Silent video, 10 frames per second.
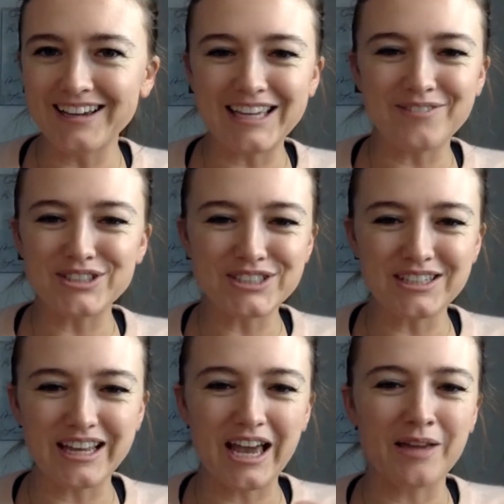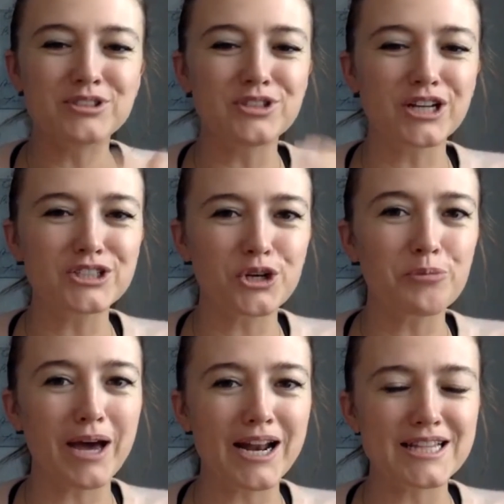Even like it's not so
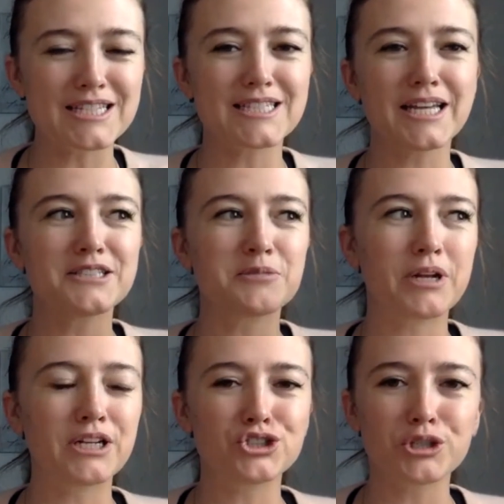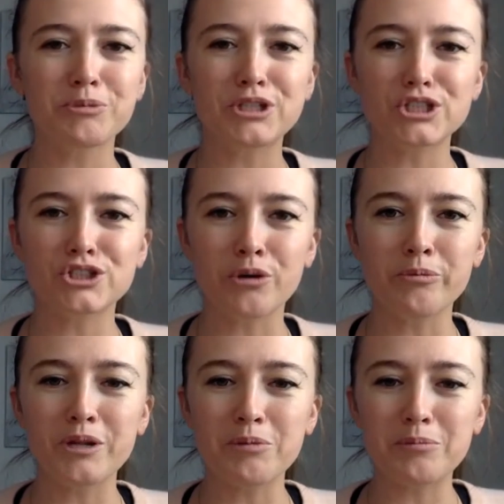bad in the States, but in Germany, so
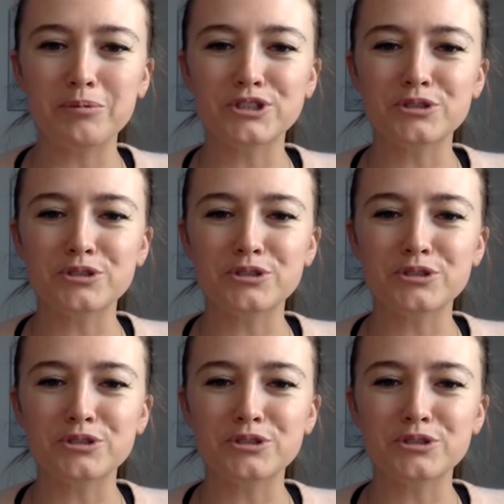many people